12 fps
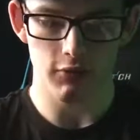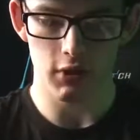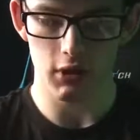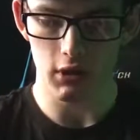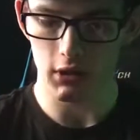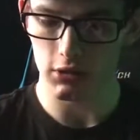If
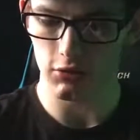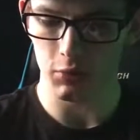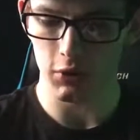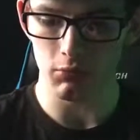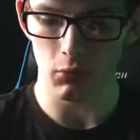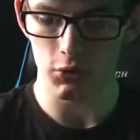any of you guys have
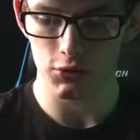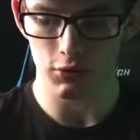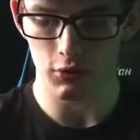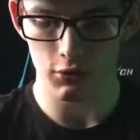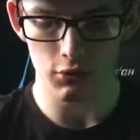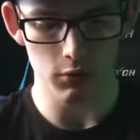played
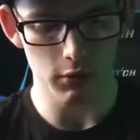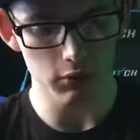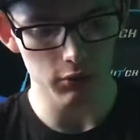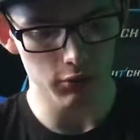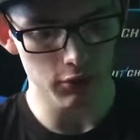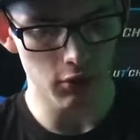Monster Hunter
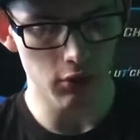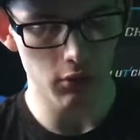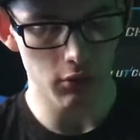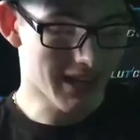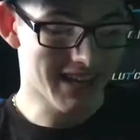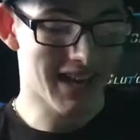World at
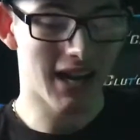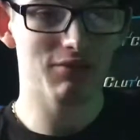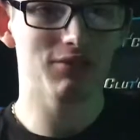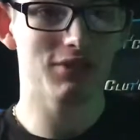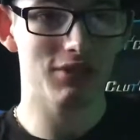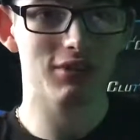all, I
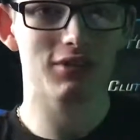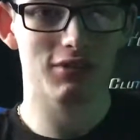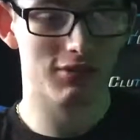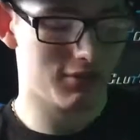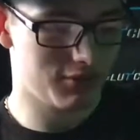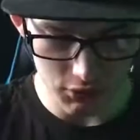haven't.
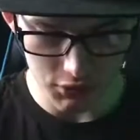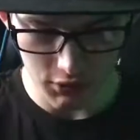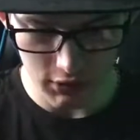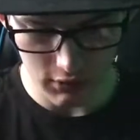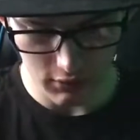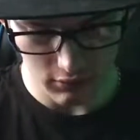Oh
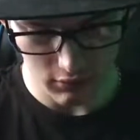shit.